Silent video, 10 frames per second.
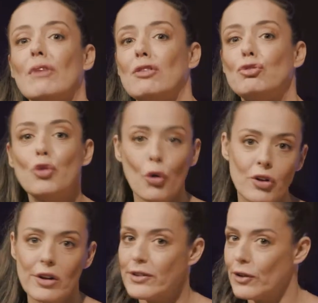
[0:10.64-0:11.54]
a
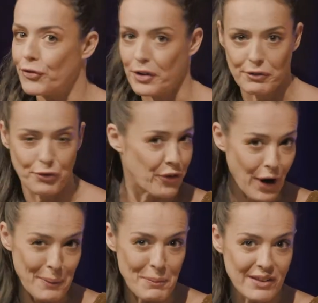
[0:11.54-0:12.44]
totally different
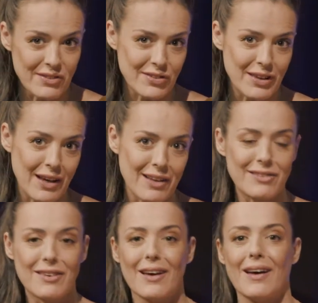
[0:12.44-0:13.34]
fragment
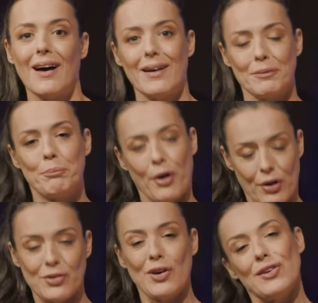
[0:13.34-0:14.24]
that uh, Han
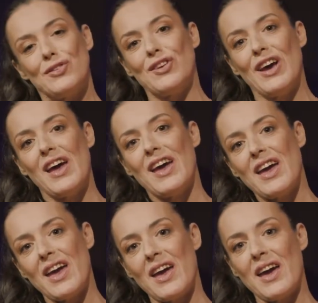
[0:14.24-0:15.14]
brought us.
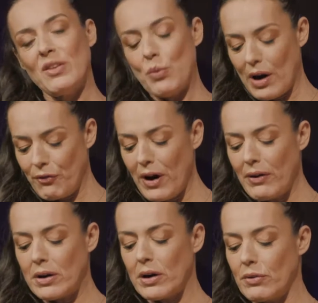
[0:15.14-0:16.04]
And we are
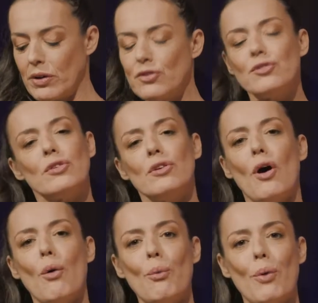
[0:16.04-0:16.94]
very curious to
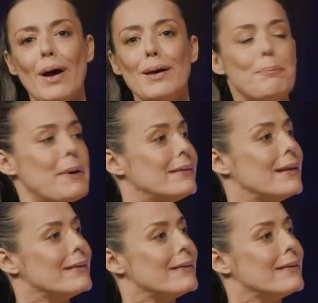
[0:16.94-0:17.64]
know why he picked